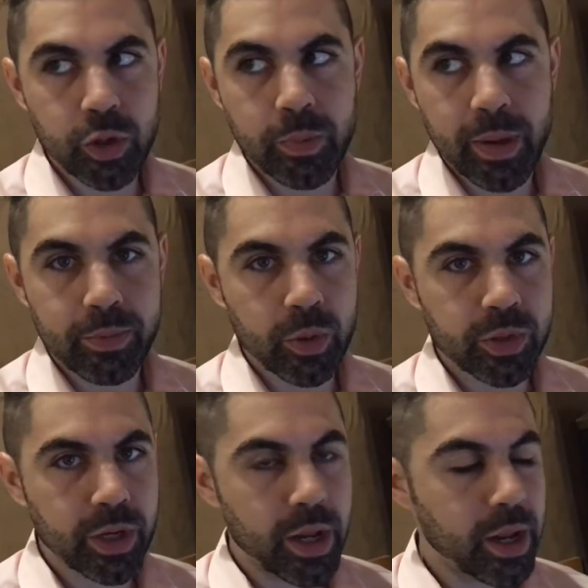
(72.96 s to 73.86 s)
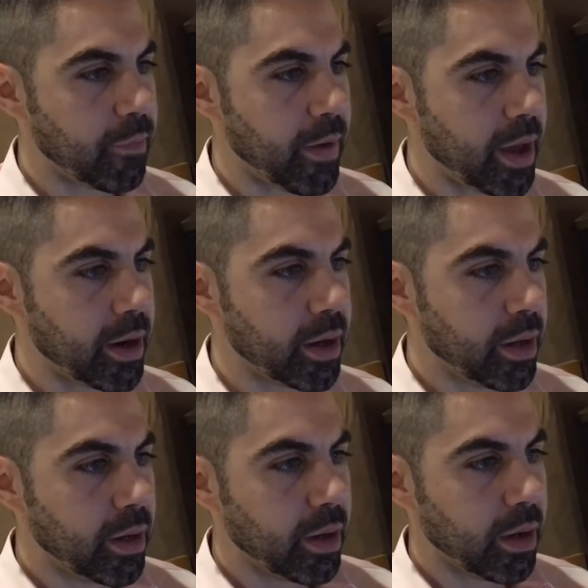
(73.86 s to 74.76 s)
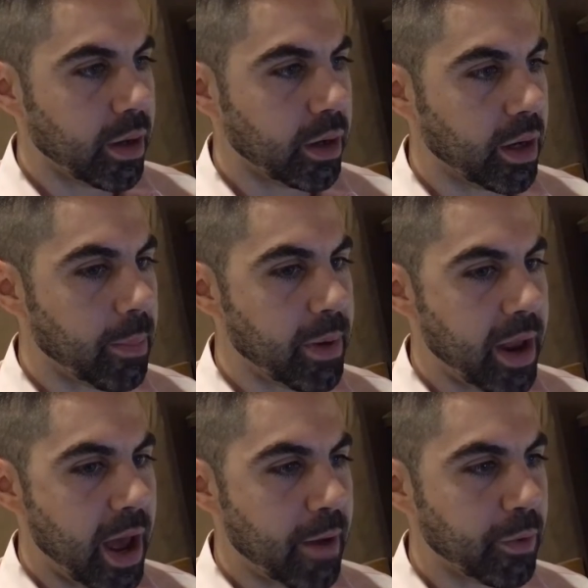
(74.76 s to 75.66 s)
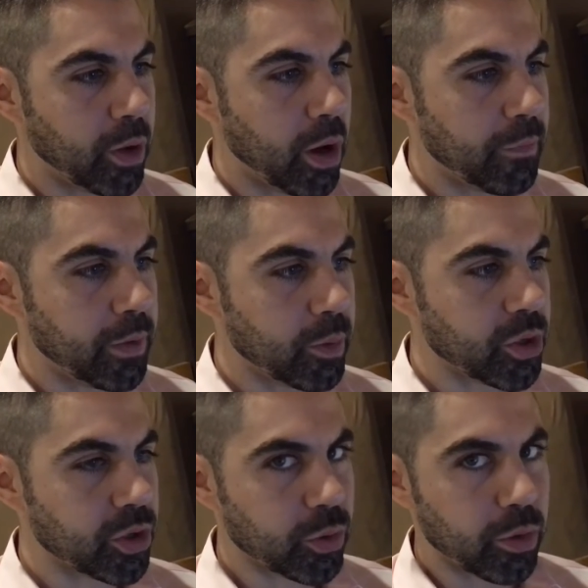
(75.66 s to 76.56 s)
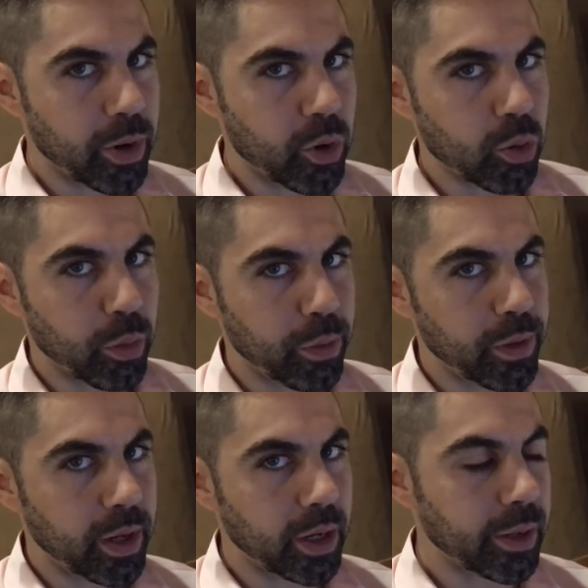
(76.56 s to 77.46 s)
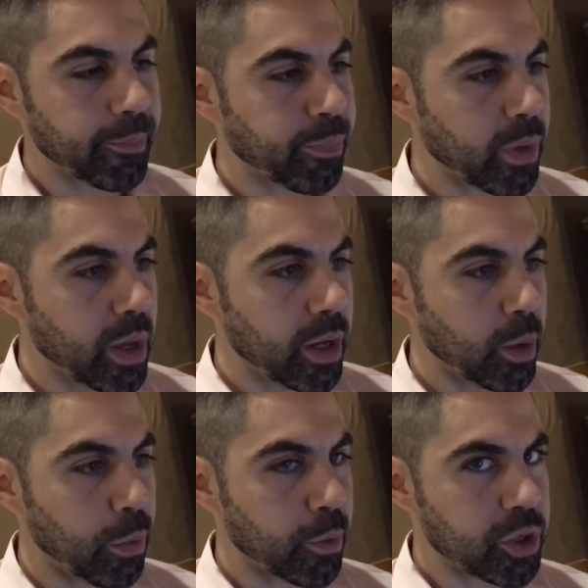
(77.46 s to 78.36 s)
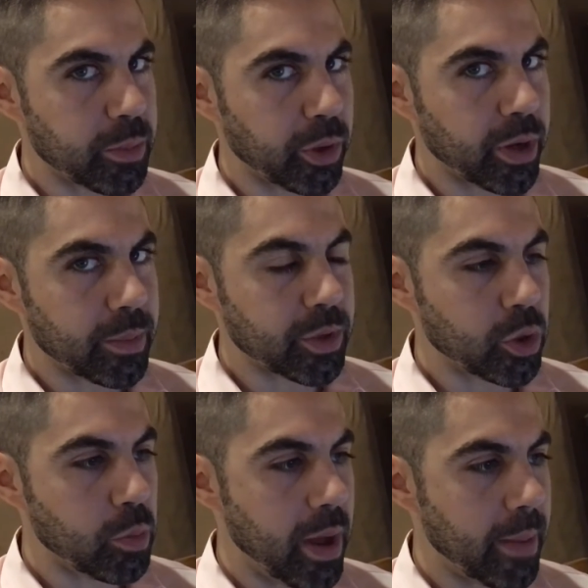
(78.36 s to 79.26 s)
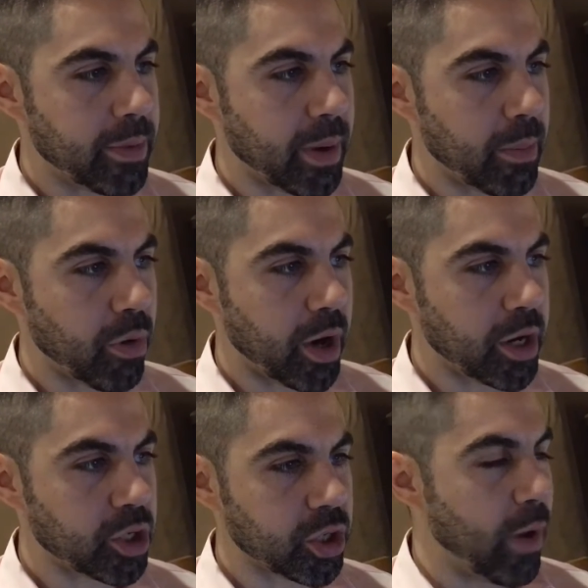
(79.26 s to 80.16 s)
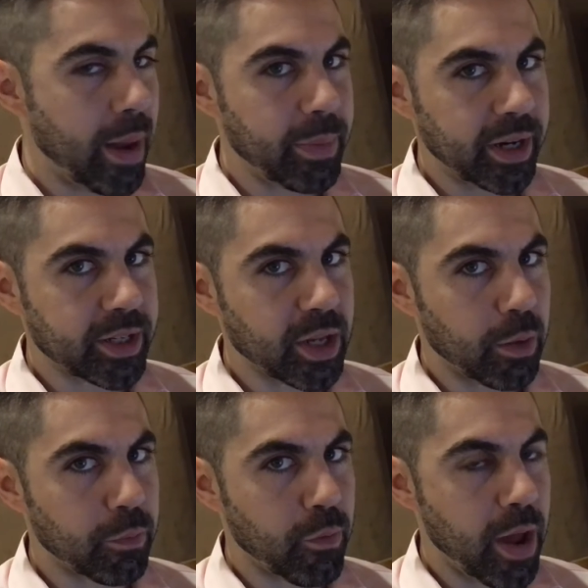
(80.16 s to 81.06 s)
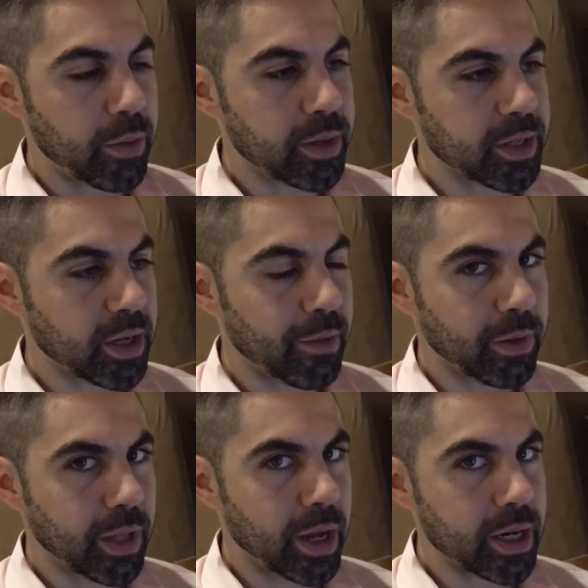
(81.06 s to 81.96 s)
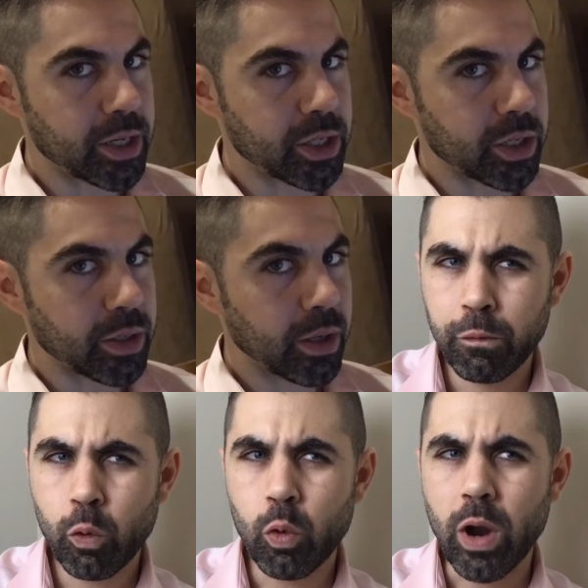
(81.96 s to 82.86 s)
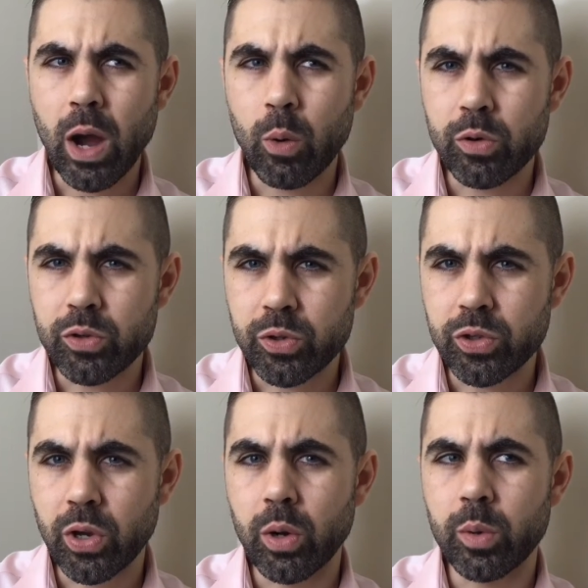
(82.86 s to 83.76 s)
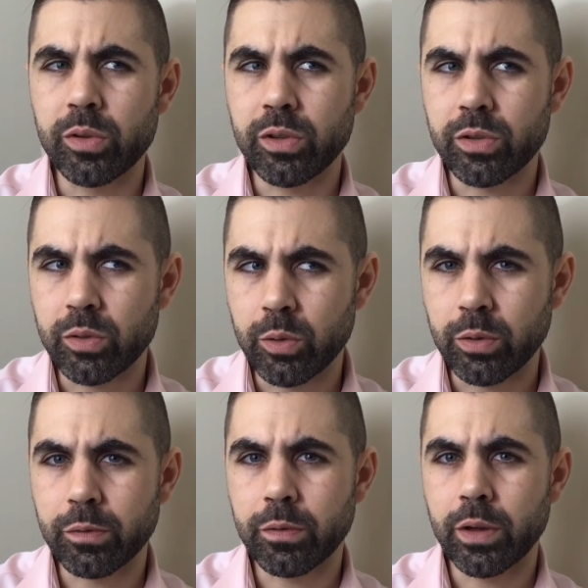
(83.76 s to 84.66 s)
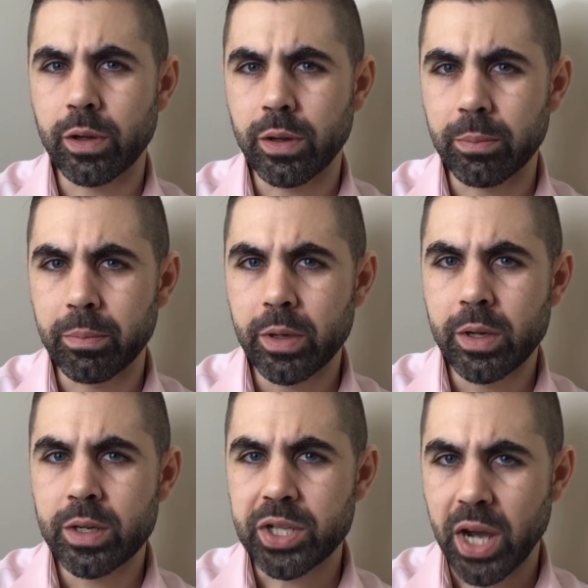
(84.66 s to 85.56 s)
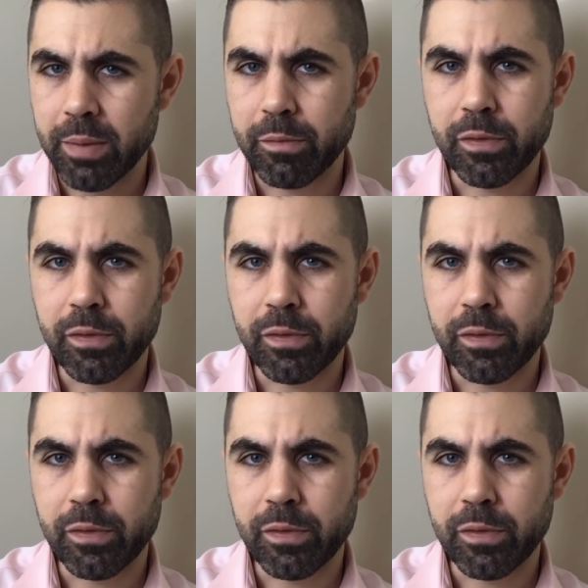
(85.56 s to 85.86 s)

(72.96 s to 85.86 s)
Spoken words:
the Noopept dose today. I've had a cup and a half of coffee, which is sort of my normal thing, and, you know, 13 milligrams of Noopept, and my brain is just wrapping itself around this stuff a lot easier. 4 hours or so is this sort of time